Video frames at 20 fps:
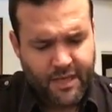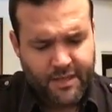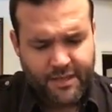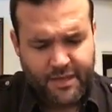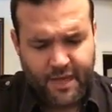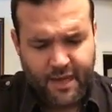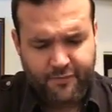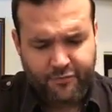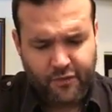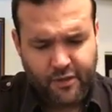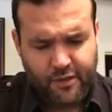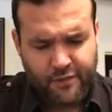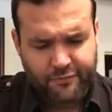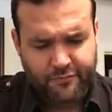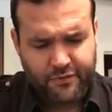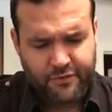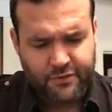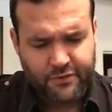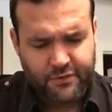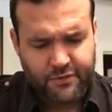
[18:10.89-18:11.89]
The knife
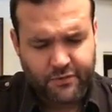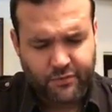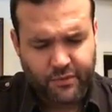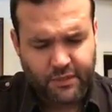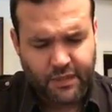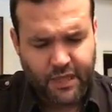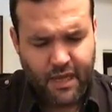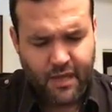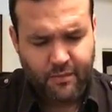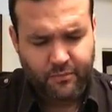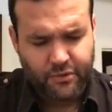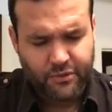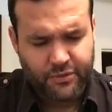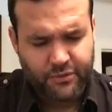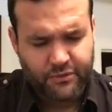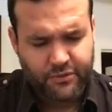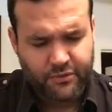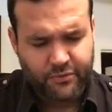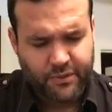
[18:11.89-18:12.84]
offers reliable use,